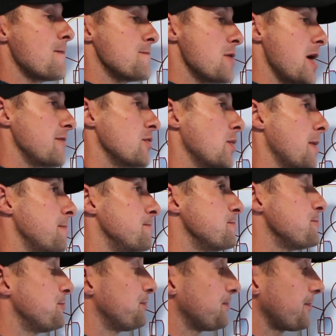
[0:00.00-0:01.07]
Everyone,
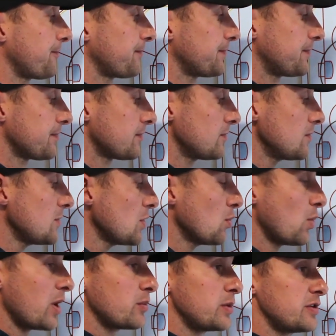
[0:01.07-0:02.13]

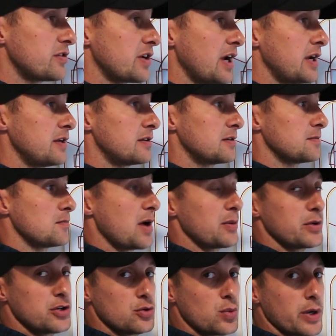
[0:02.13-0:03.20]
when we skate
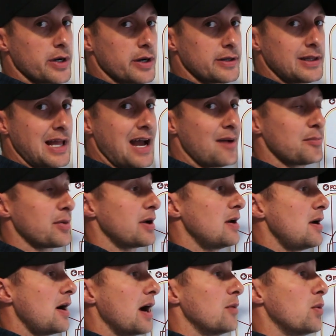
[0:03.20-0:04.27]
and we do 1 hard lap,
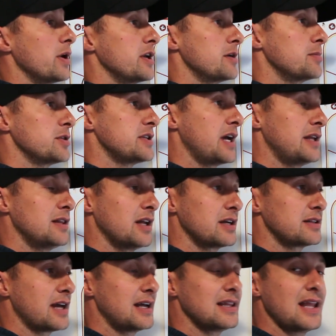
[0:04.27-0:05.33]
I want you to pretend
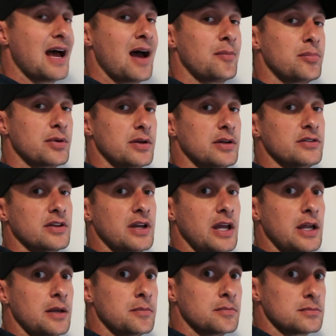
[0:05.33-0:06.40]
like that lap is a
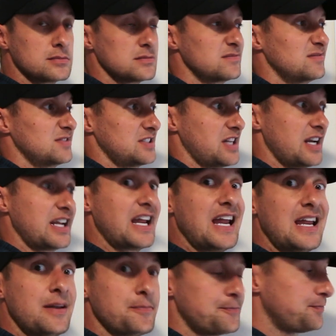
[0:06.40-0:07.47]
game. It's not a
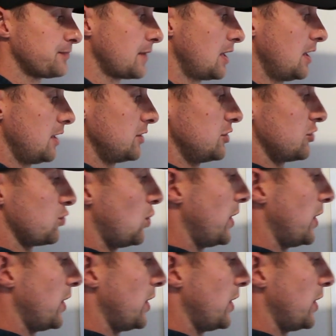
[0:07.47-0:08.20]
game, just